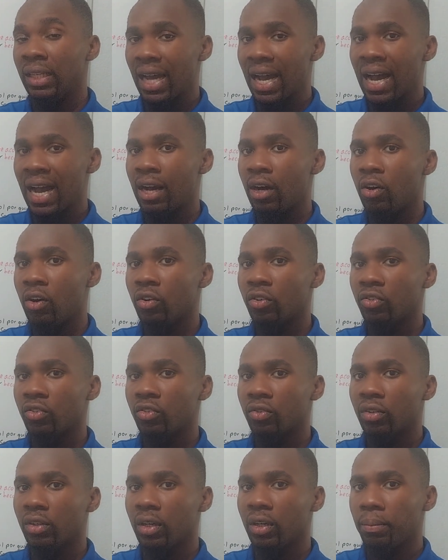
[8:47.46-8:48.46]
a
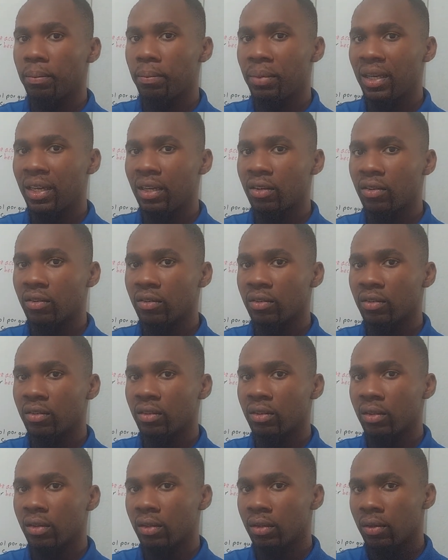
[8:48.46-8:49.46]
also
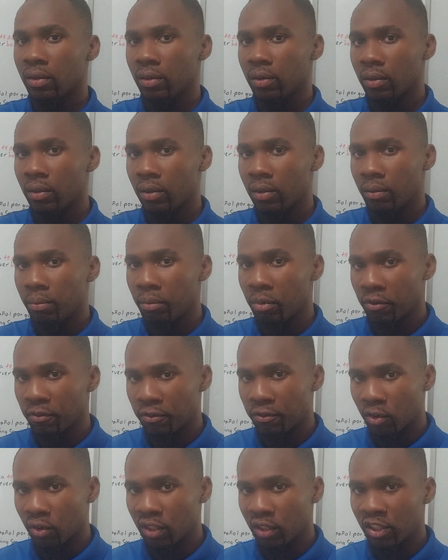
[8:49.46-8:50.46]
appears
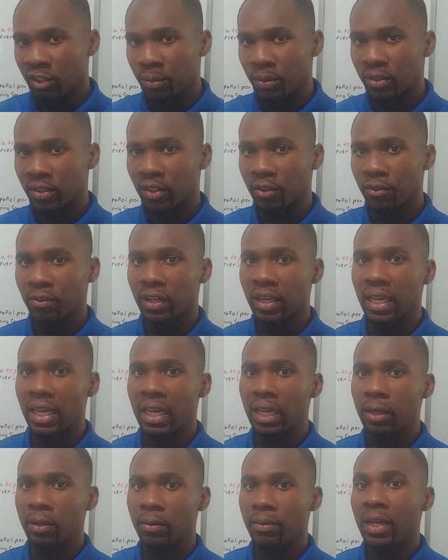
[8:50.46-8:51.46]
before the specific
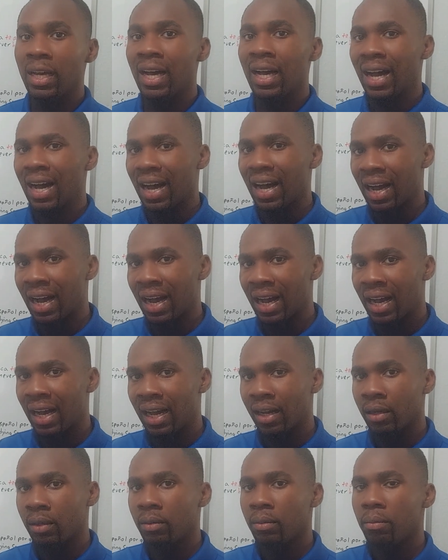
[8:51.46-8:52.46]
help.
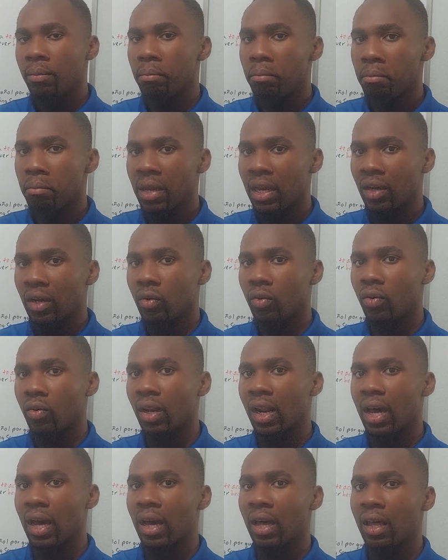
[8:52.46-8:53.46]
A
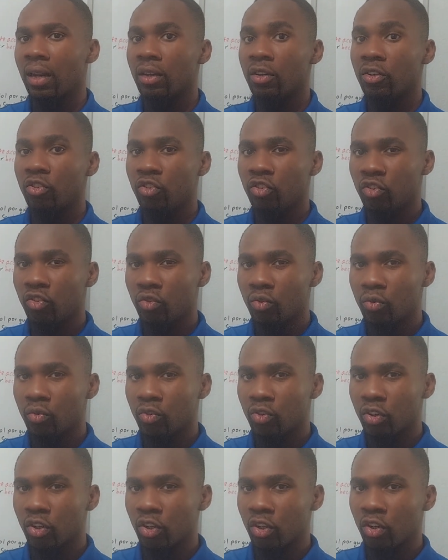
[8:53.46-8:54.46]
mejorar
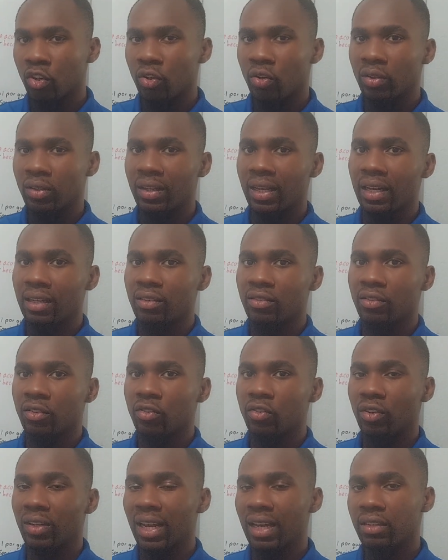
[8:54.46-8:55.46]
sus notas.
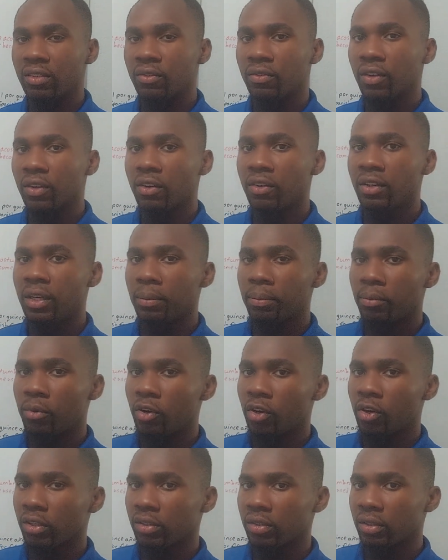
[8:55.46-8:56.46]
So that's very
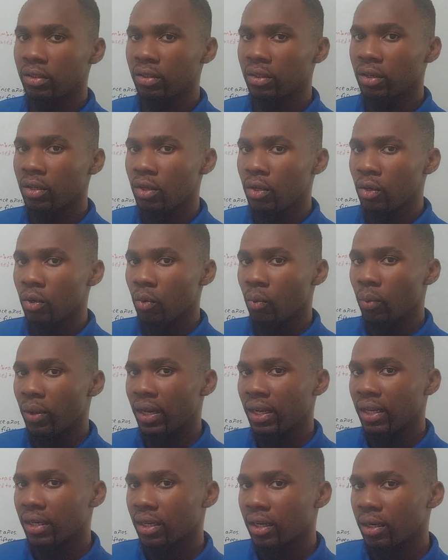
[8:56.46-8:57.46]
important
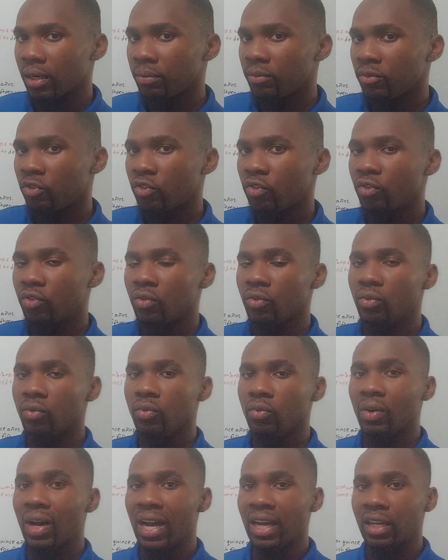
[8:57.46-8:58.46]
when it comes
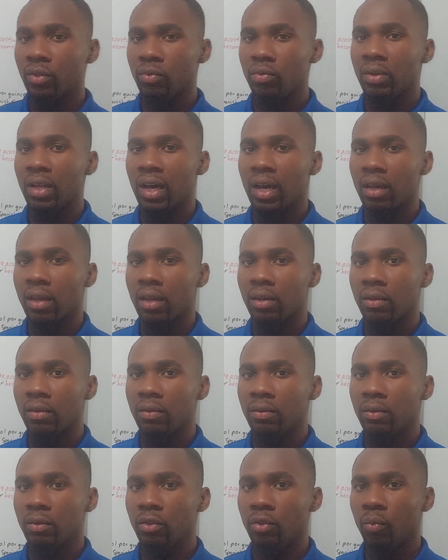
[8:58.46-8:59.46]
to ayudar.
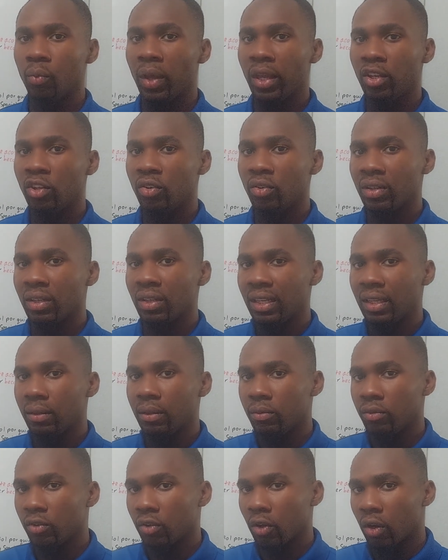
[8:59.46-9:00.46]
When you're
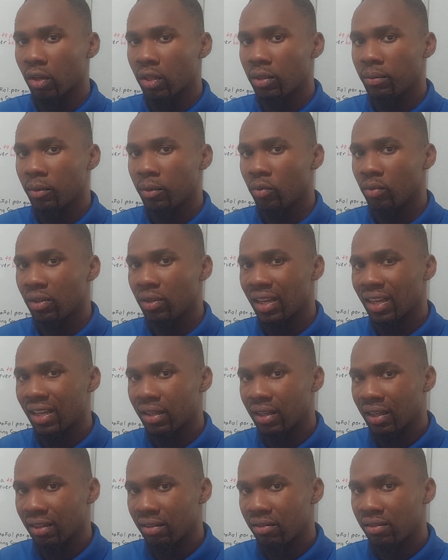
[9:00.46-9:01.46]
talking about the
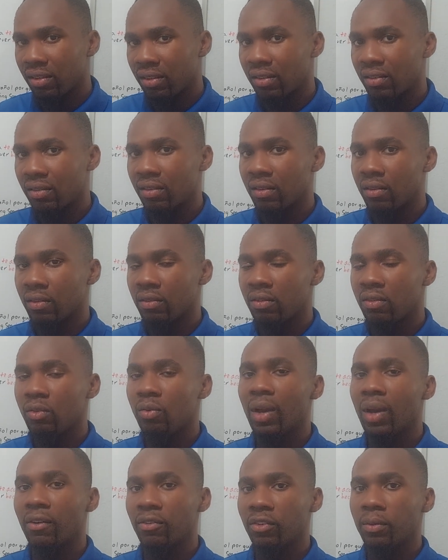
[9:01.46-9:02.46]
assistance,
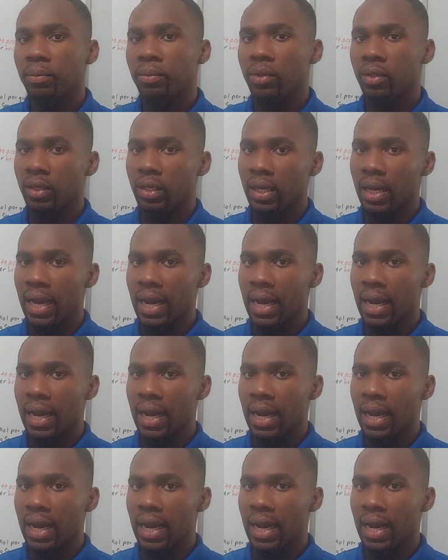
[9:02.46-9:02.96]
you have to put the